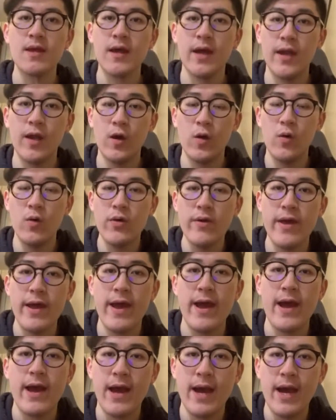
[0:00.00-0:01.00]
Hello,
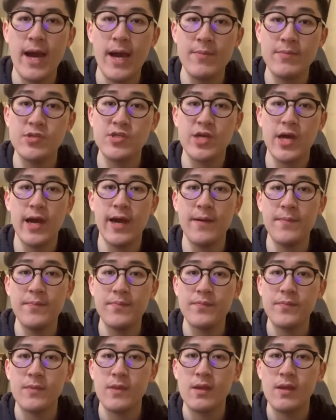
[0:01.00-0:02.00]
I'm Zhang.
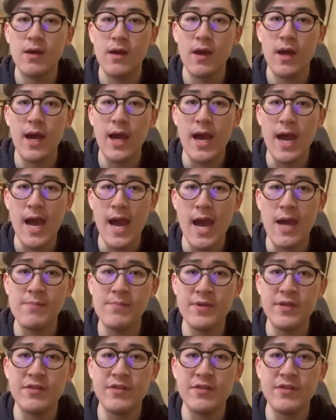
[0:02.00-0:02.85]
I'm